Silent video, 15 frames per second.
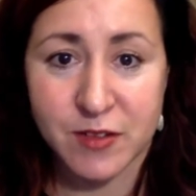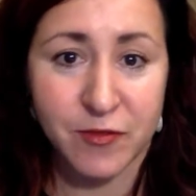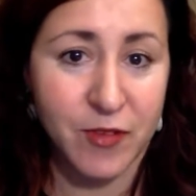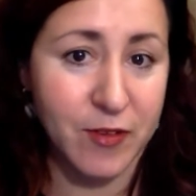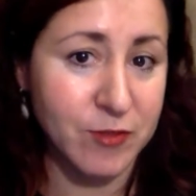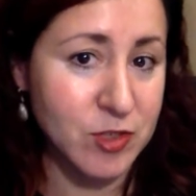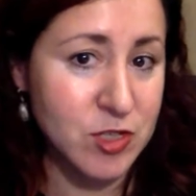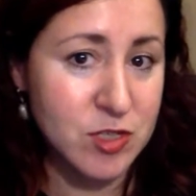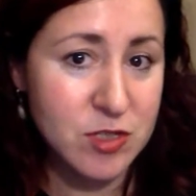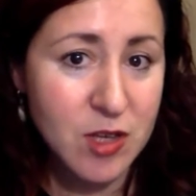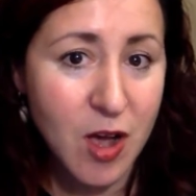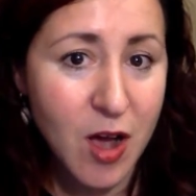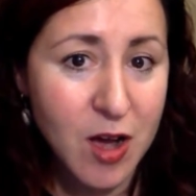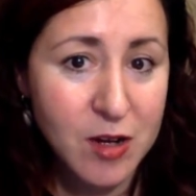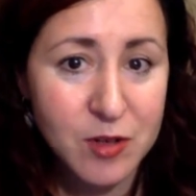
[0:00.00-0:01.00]
their favorite
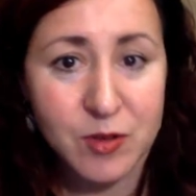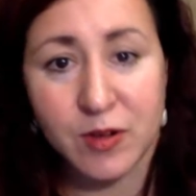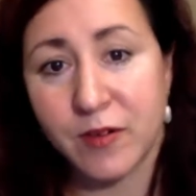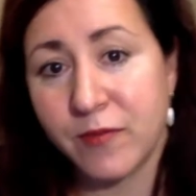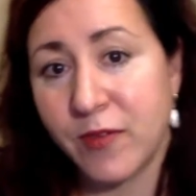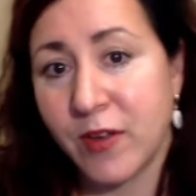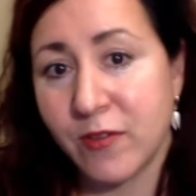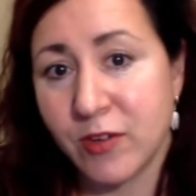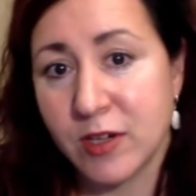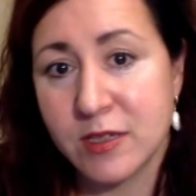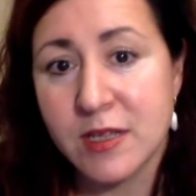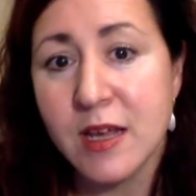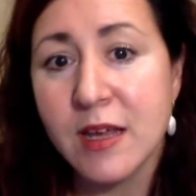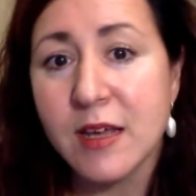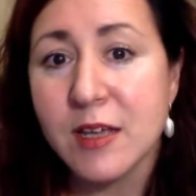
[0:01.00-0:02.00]
song or a favorite